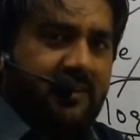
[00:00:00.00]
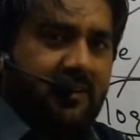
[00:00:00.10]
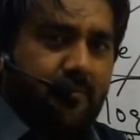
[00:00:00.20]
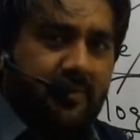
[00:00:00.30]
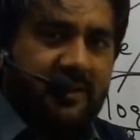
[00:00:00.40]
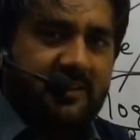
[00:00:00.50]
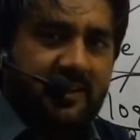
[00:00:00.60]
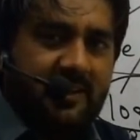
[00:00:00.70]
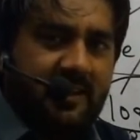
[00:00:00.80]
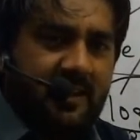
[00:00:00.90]

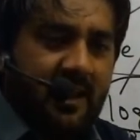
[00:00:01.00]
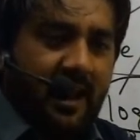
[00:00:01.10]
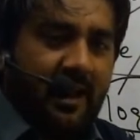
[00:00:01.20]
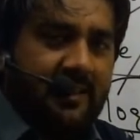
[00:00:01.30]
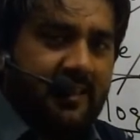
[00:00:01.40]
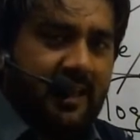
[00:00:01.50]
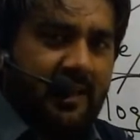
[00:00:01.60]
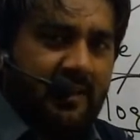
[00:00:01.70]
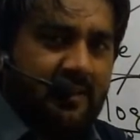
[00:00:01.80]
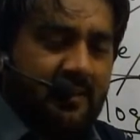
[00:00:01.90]
completely, and
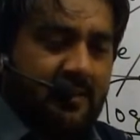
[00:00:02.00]
then